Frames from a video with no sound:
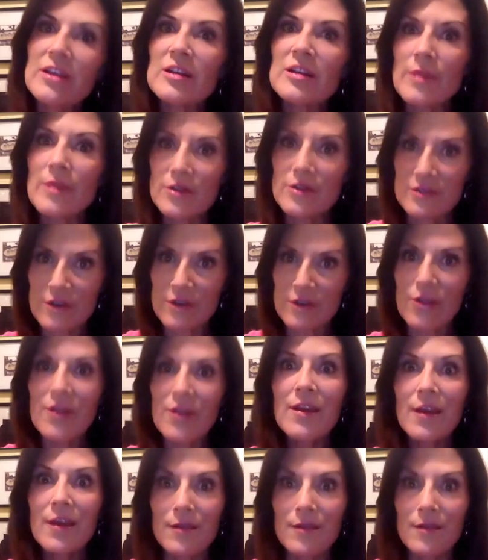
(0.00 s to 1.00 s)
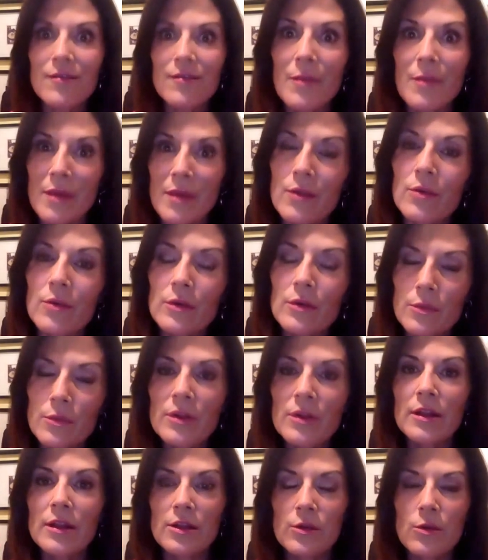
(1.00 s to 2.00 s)
You better start thinking. I mean,
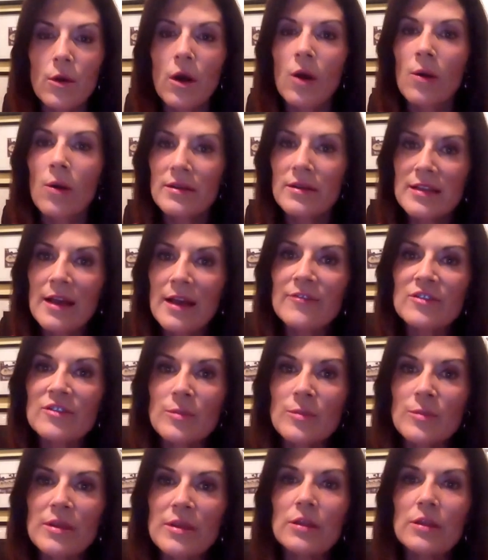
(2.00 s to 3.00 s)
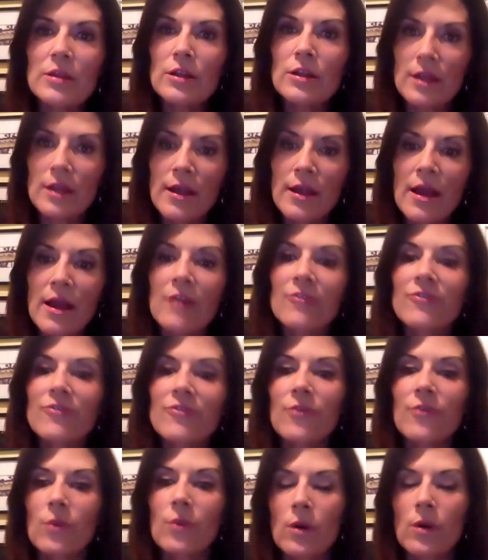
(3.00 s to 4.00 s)
really, you always have to be looking out
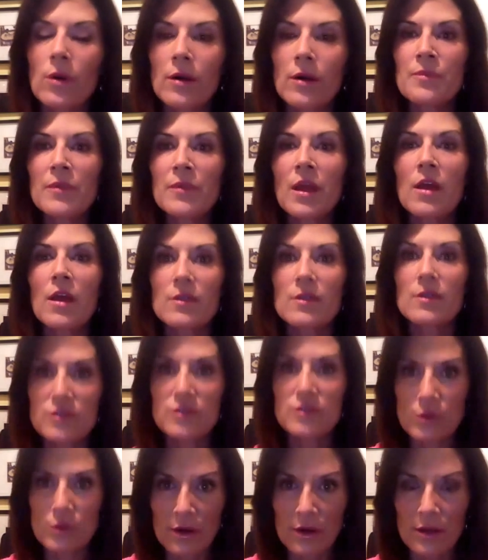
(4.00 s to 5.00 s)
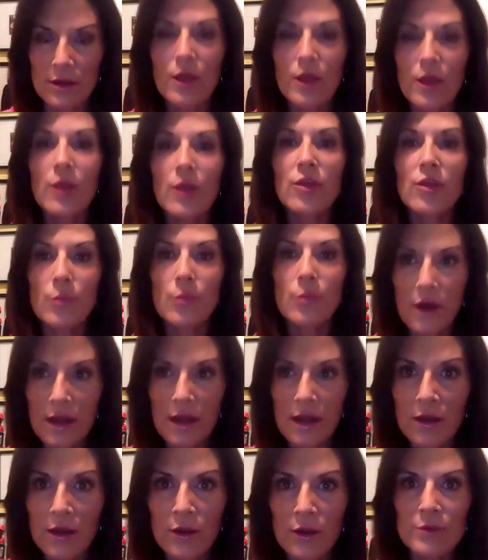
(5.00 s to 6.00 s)
for the story, the
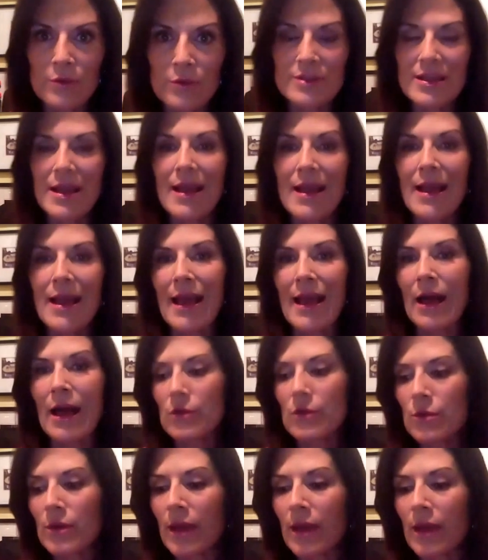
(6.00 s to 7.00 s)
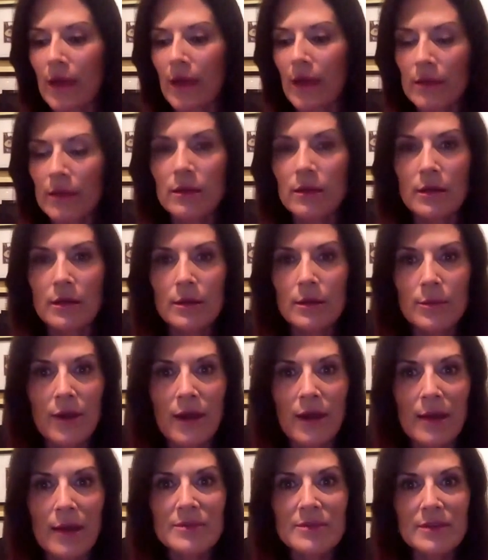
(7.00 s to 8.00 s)
breaking news, how you can
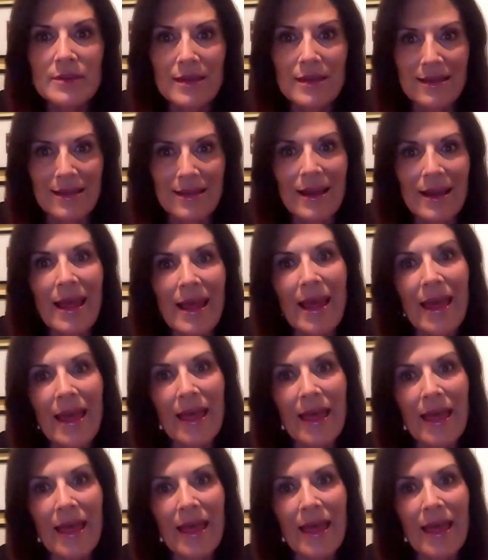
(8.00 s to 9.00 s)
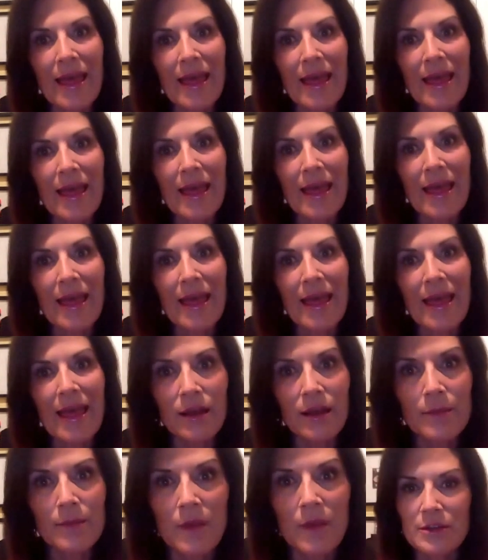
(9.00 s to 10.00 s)
perhaps get ahead of
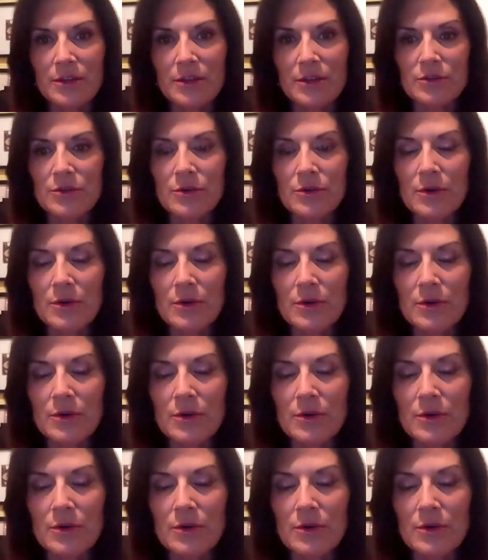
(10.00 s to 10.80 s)
that particular story.